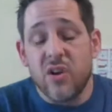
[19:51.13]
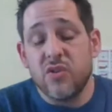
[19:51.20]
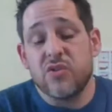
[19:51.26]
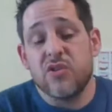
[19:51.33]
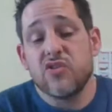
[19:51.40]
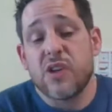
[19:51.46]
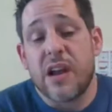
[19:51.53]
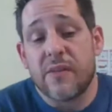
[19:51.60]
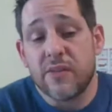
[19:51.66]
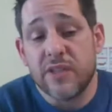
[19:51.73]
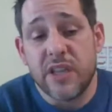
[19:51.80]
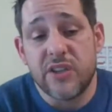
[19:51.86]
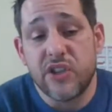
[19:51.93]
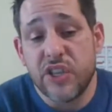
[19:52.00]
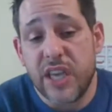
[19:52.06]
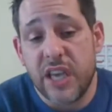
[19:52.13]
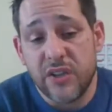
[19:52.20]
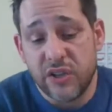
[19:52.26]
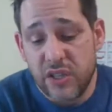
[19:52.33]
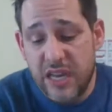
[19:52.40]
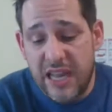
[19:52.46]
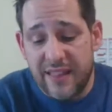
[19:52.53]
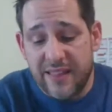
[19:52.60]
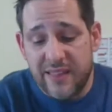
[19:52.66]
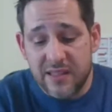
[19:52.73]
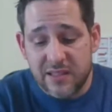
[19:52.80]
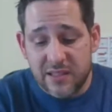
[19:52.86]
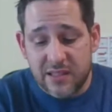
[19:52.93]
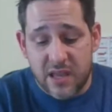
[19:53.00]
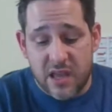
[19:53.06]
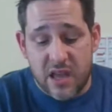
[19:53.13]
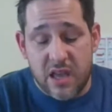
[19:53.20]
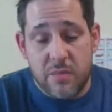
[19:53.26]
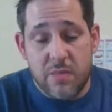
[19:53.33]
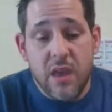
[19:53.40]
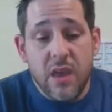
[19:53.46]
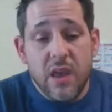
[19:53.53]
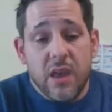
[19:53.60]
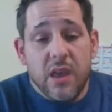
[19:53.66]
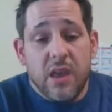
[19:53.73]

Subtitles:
host driver's education at this time.